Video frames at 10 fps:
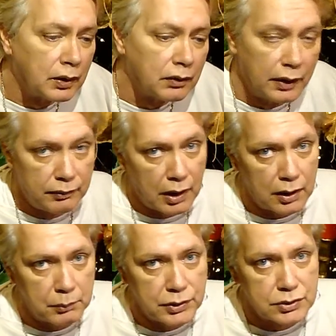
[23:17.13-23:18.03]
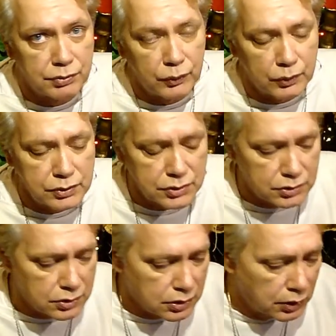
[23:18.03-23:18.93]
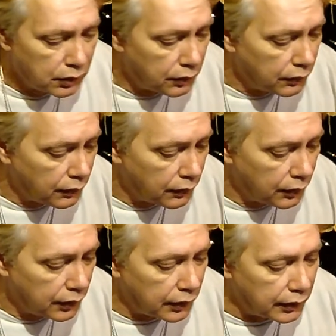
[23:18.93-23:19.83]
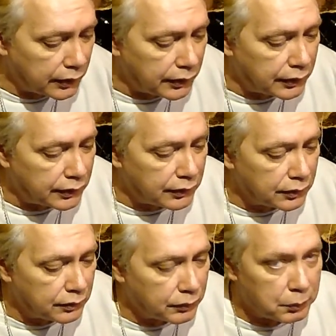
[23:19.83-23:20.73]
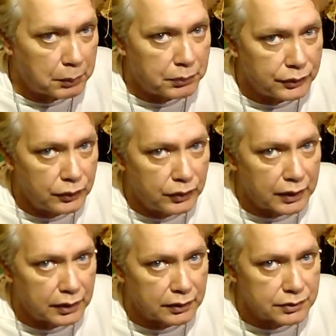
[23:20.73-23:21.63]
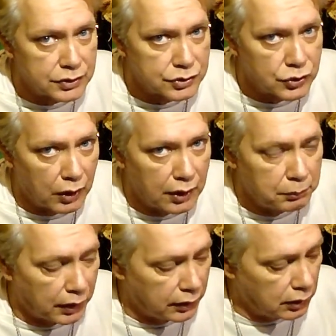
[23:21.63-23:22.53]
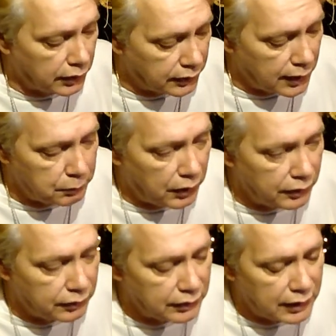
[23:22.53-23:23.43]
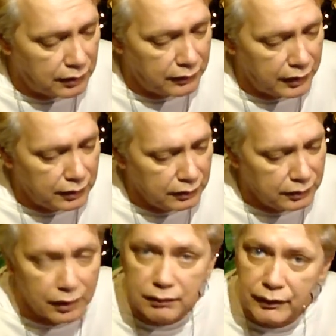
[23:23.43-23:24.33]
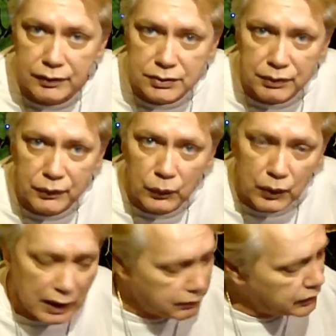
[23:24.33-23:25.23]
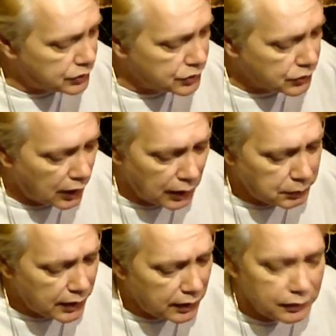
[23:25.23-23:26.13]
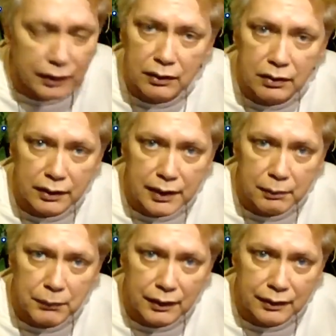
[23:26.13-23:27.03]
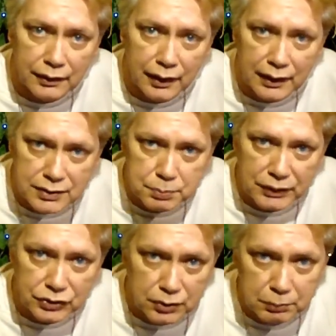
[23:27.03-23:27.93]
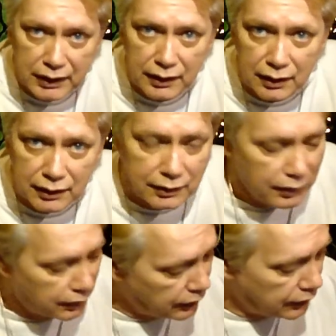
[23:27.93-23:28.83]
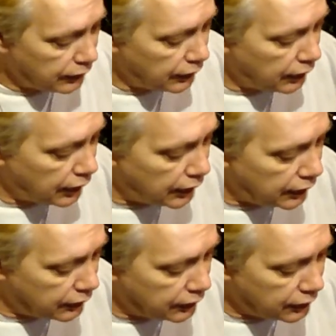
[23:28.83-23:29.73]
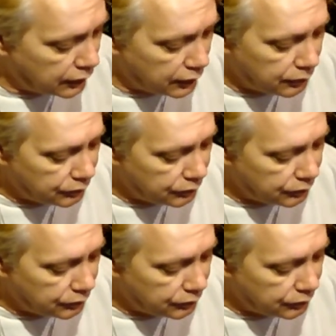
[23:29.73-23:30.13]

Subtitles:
Leave comments, of course. And remember, you can subscribe by clicking that button down there. Those of you who haven't subscribed yet, click that button that has a picture of me on it. And